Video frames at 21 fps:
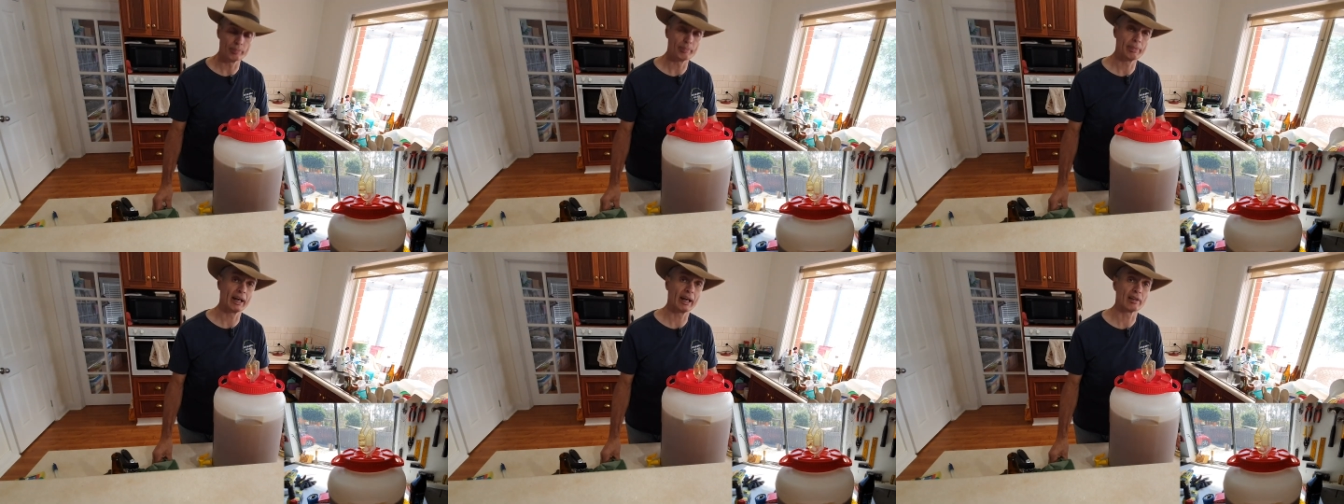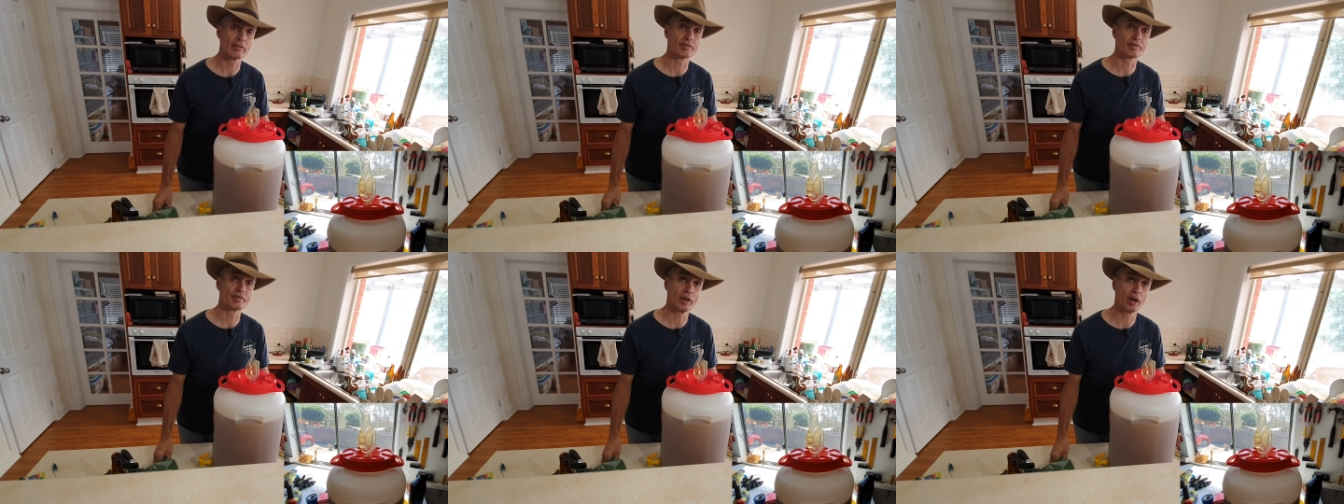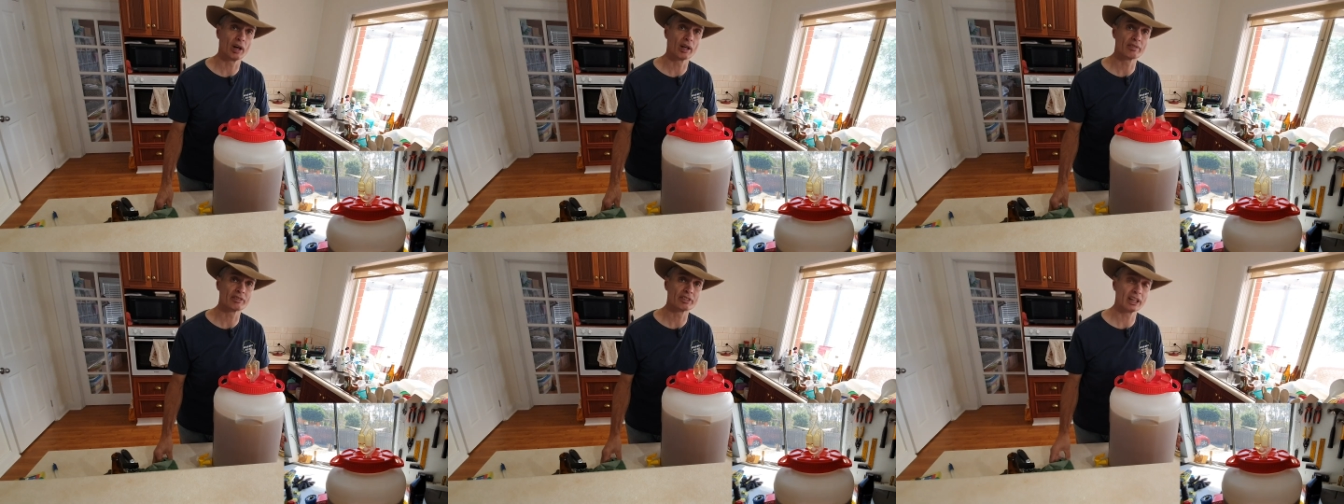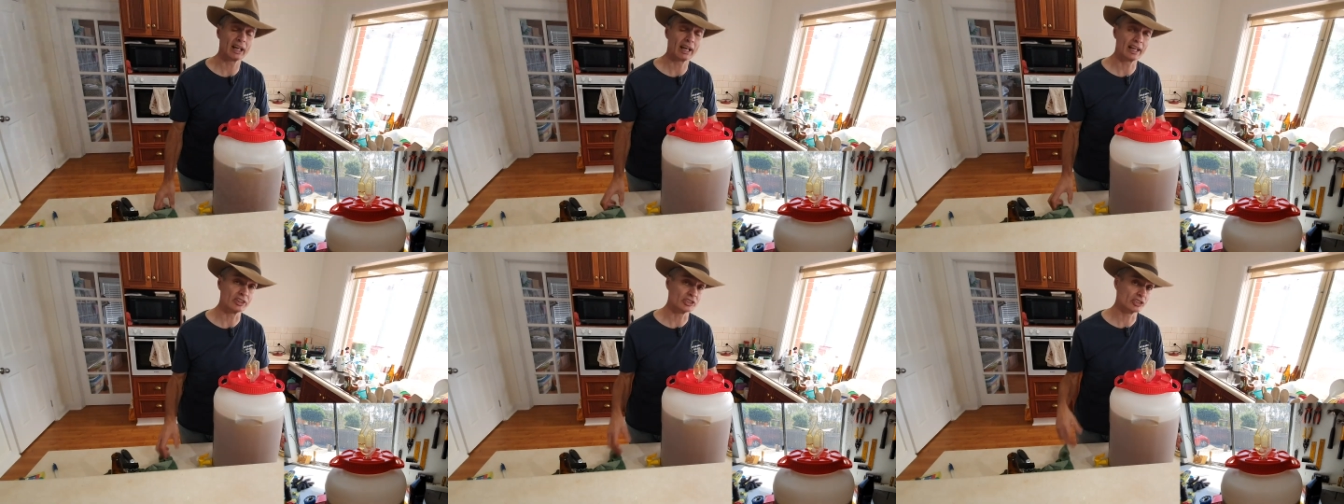about 5
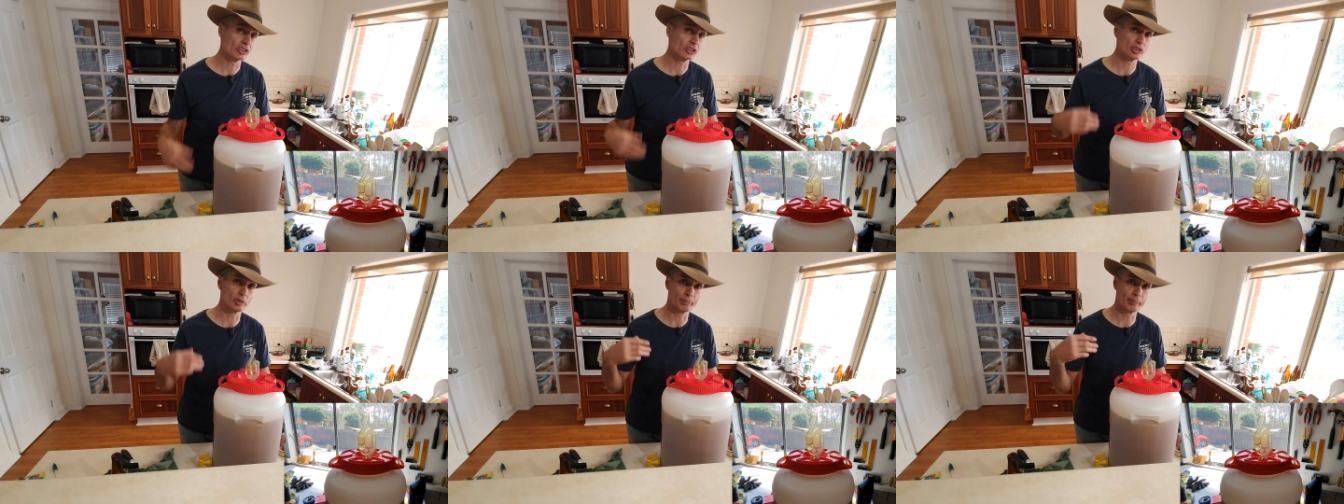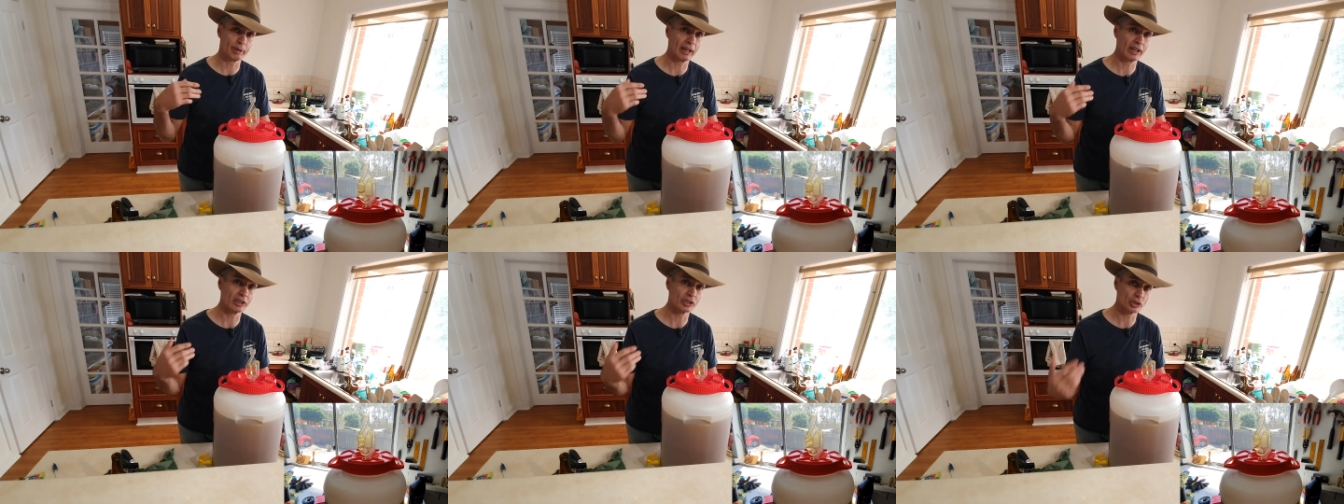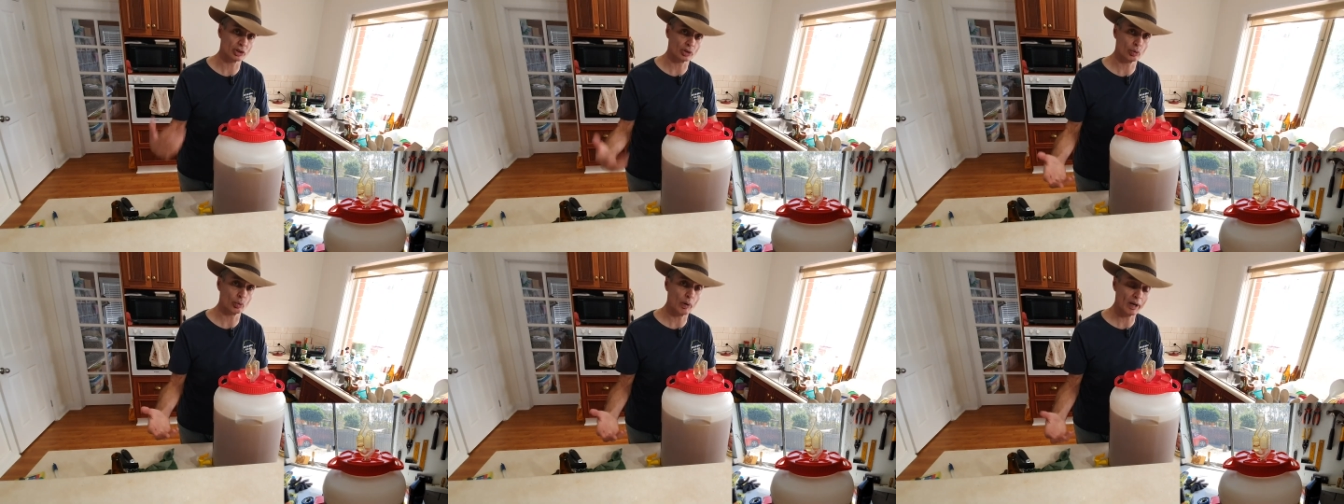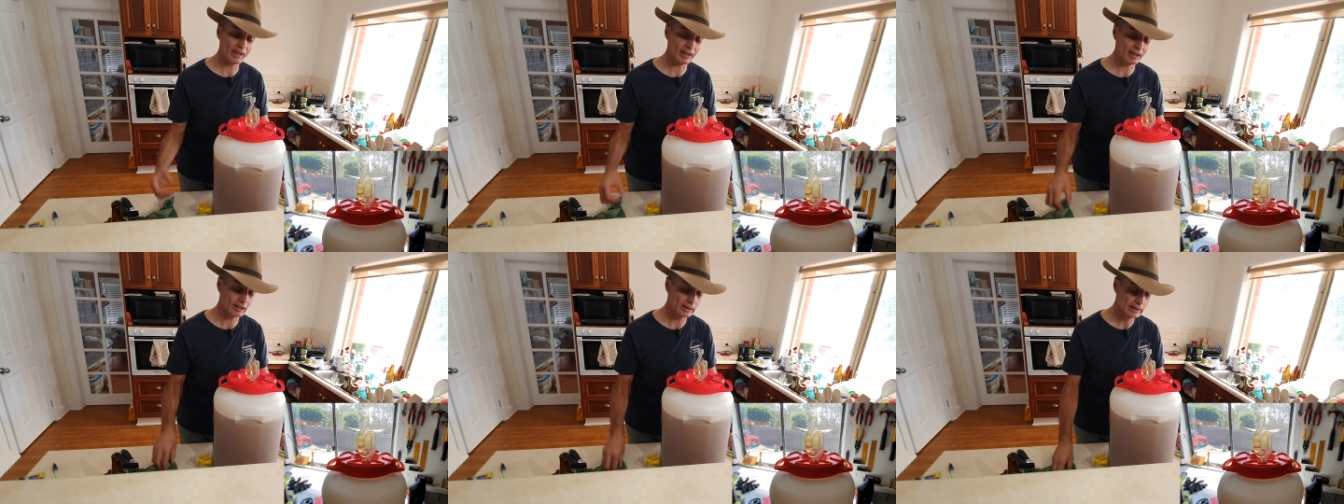days. This depends on the
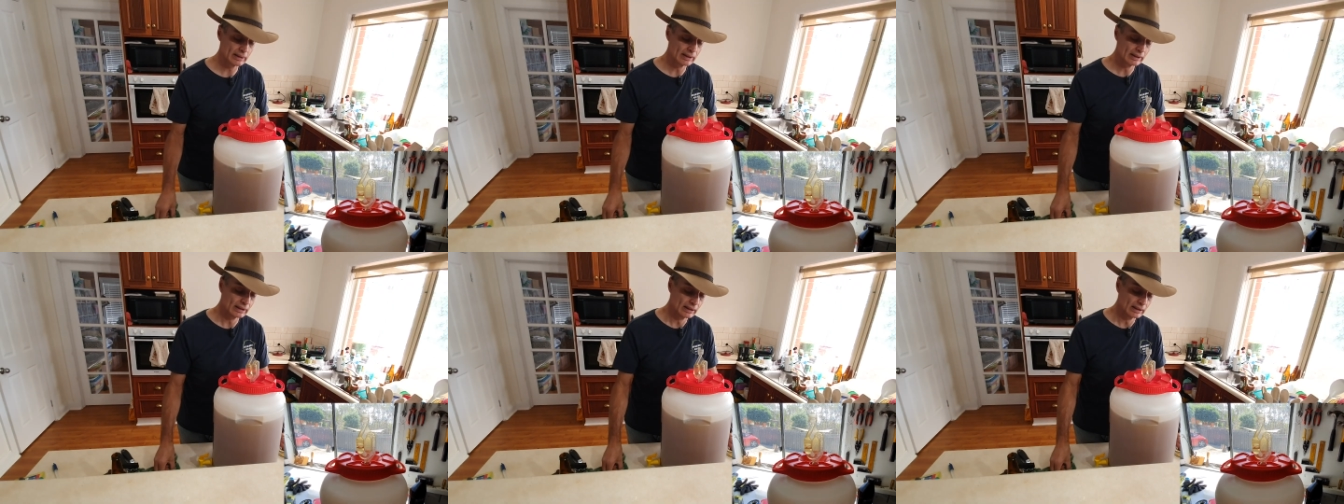weather,